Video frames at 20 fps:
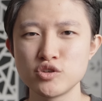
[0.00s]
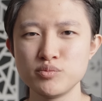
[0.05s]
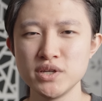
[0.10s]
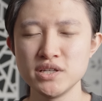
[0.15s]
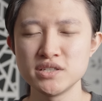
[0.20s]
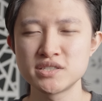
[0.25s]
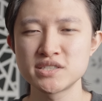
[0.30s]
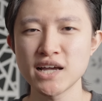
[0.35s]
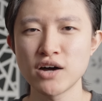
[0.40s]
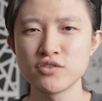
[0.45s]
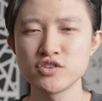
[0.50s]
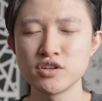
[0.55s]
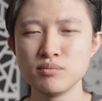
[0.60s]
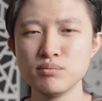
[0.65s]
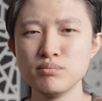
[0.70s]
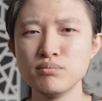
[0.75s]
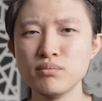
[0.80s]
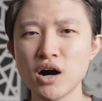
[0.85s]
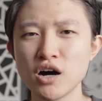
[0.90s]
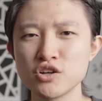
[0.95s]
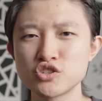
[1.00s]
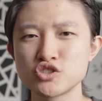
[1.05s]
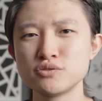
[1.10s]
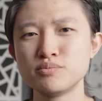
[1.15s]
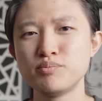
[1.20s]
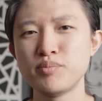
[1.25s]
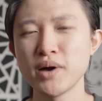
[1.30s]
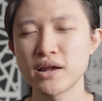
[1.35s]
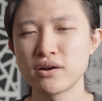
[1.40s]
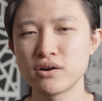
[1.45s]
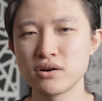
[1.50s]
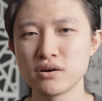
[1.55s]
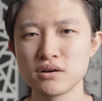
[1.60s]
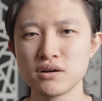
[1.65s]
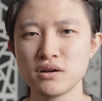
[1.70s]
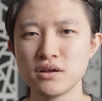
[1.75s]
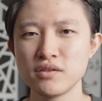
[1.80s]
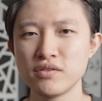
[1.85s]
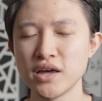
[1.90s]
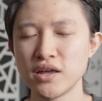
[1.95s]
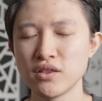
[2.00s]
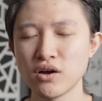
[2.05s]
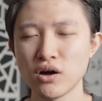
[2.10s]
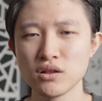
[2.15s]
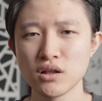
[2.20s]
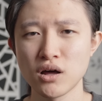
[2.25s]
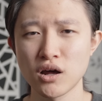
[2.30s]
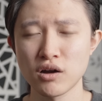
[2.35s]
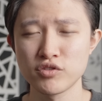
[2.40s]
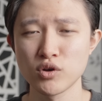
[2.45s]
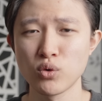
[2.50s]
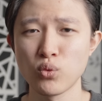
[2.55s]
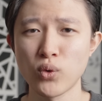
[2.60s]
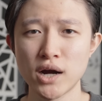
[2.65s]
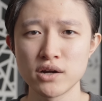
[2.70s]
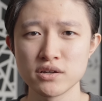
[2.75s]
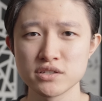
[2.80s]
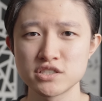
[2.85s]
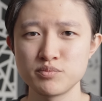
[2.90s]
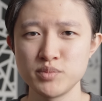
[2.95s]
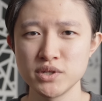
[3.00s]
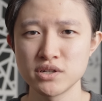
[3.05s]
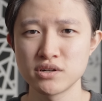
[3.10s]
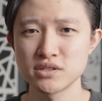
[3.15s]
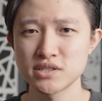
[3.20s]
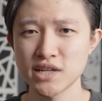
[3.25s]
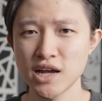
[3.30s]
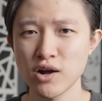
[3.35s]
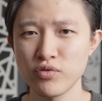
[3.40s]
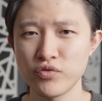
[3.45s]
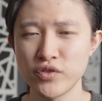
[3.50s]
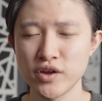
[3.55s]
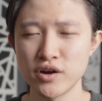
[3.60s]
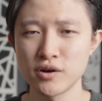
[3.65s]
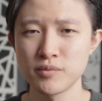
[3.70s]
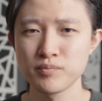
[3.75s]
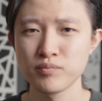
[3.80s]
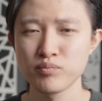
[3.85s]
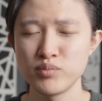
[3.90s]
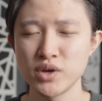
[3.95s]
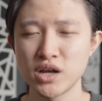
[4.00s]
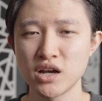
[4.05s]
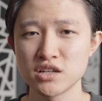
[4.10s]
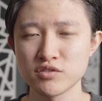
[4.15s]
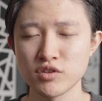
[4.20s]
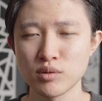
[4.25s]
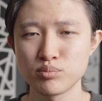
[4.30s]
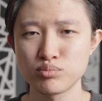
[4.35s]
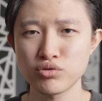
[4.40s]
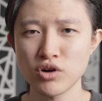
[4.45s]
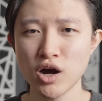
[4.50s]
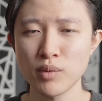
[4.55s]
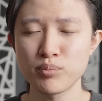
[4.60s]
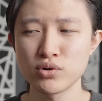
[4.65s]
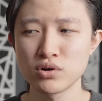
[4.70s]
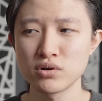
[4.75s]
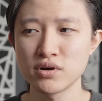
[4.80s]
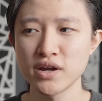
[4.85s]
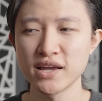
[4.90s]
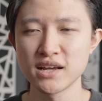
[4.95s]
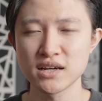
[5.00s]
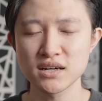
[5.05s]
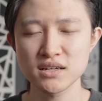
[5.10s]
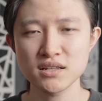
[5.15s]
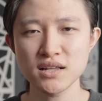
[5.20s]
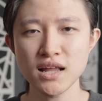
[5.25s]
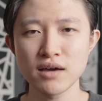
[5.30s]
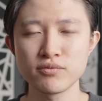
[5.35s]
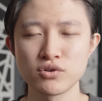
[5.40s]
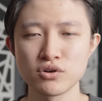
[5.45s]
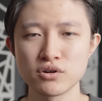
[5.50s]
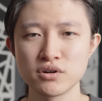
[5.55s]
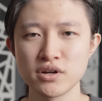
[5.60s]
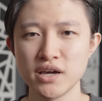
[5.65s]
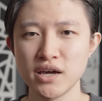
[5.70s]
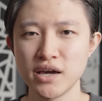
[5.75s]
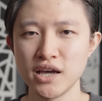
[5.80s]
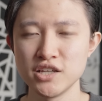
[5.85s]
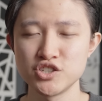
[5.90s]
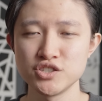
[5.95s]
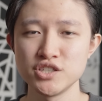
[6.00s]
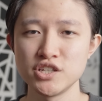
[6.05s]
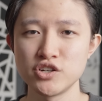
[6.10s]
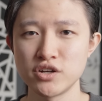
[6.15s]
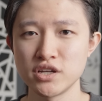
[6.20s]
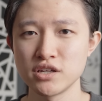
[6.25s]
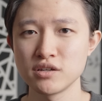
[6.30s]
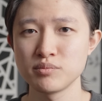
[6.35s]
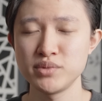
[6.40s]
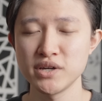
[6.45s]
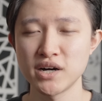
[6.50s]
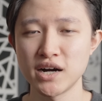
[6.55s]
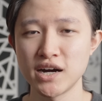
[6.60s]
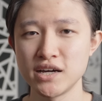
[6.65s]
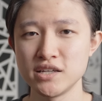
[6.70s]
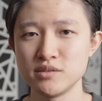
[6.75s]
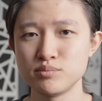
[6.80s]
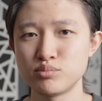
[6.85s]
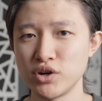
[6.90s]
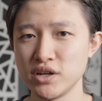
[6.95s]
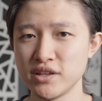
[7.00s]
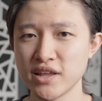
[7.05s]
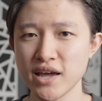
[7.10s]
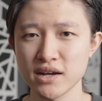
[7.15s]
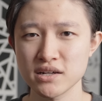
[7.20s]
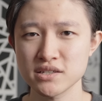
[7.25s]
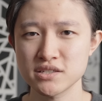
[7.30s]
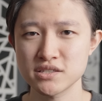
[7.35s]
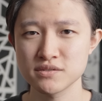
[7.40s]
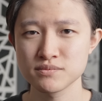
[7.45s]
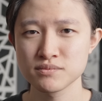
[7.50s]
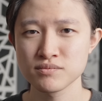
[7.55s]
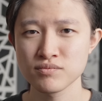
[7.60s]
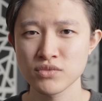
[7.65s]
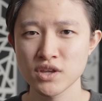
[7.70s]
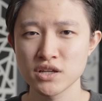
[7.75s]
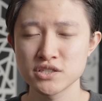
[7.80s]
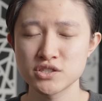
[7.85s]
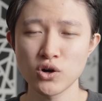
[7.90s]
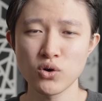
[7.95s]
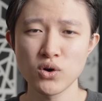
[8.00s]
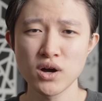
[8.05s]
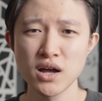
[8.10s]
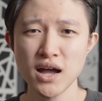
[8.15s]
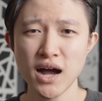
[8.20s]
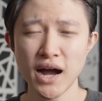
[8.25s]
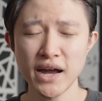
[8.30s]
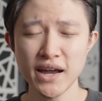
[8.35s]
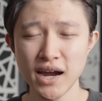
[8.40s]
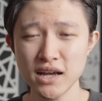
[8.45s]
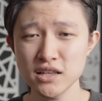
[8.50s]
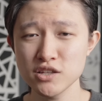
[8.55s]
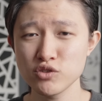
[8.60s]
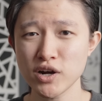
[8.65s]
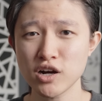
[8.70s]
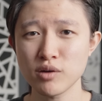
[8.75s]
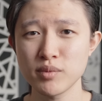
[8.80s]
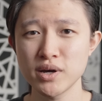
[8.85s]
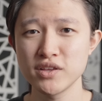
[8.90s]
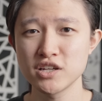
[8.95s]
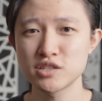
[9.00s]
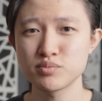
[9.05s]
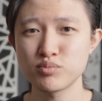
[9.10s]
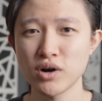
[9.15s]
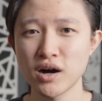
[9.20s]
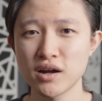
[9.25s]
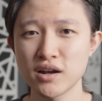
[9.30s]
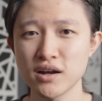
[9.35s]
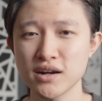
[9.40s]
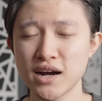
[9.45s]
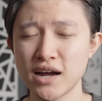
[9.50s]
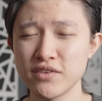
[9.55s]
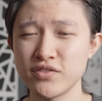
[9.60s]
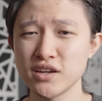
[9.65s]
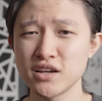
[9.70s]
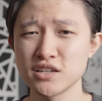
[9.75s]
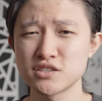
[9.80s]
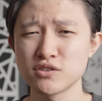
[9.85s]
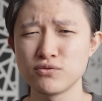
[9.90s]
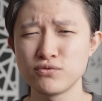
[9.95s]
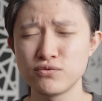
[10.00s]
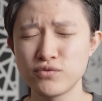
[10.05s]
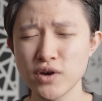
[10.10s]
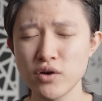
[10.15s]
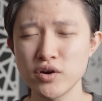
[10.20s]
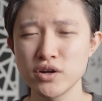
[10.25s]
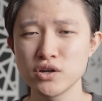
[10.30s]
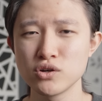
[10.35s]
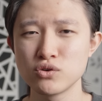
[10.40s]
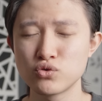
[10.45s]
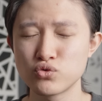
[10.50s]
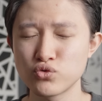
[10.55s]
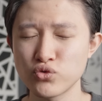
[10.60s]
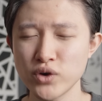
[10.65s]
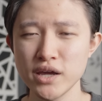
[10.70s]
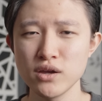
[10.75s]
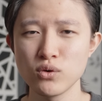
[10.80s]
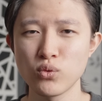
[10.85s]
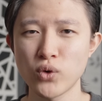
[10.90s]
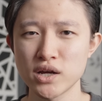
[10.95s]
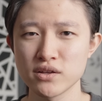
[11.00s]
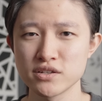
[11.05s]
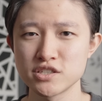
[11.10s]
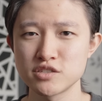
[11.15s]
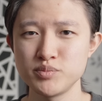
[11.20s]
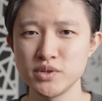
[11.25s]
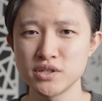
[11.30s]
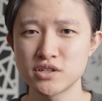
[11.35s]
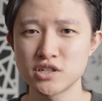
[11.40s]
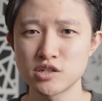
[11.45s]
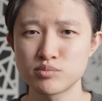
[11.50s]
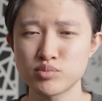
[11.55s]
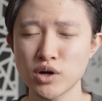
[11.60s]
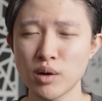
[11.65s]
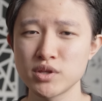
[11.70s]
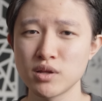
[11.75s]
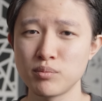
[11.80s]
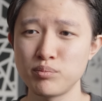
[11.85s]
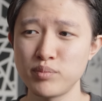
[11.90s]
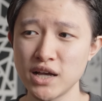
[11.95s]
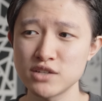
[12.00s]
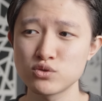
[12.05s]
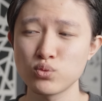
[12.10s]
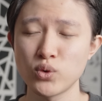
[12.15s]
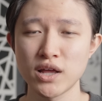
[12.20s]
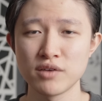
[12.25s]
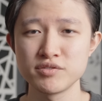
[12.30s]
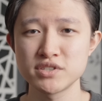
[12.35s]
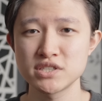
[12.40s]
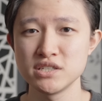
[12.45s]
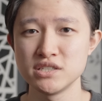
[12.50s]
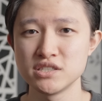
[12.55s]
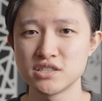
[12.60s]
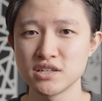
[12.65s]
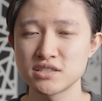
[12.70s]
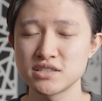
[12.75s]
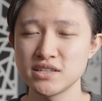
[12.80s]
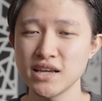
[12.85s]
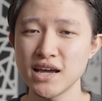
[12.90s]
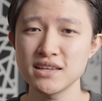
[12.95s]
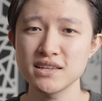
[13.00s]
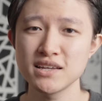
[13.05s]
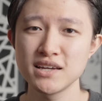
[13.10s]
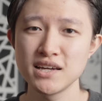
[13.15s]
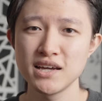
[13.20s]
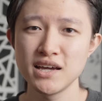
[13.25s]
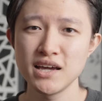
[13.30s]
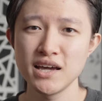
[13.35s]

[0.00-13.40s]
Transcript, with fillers: to be sounding much better than a lot of the wireless speakers out there because of the proper and clever engineering behind Brane X. So I highly recommend this product. I think it's a very great wireless speaker, probably the best one I've seen just yet.